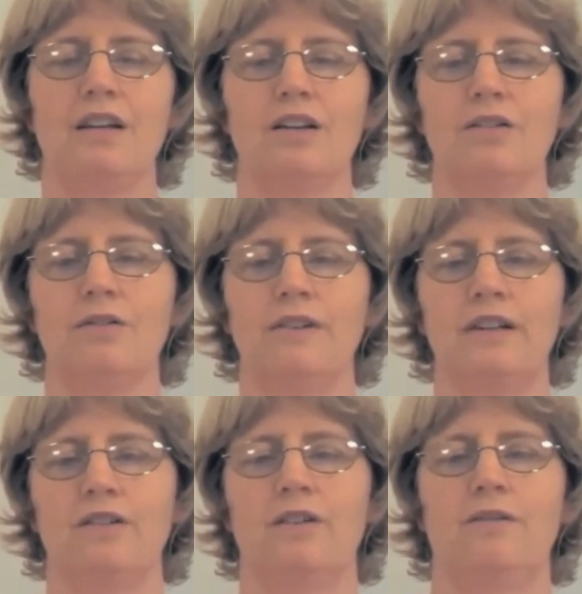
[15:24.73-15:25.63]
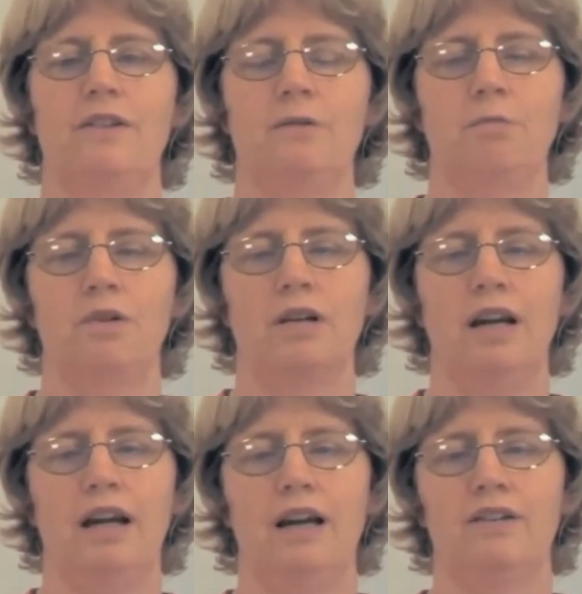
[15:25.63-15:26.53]
and you can also find us on
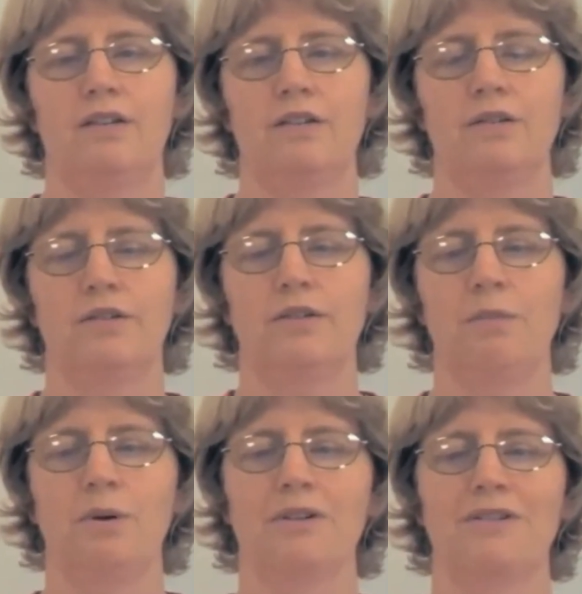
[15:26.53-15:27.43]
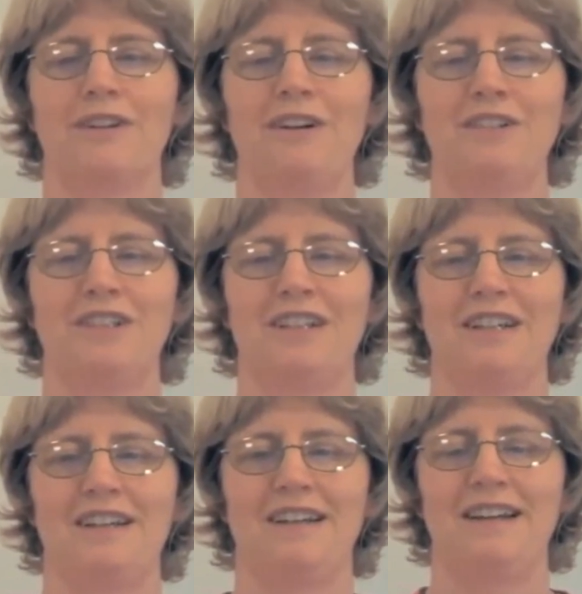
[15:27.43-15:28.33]
Facebook at Lucy Morris
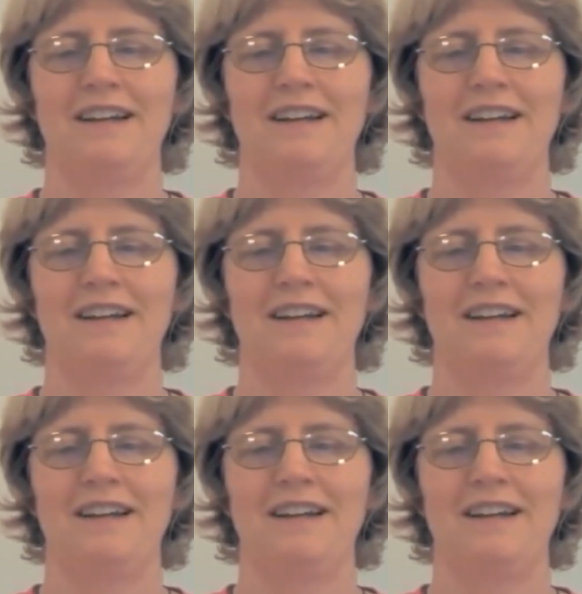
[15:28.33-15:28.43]
Coaching.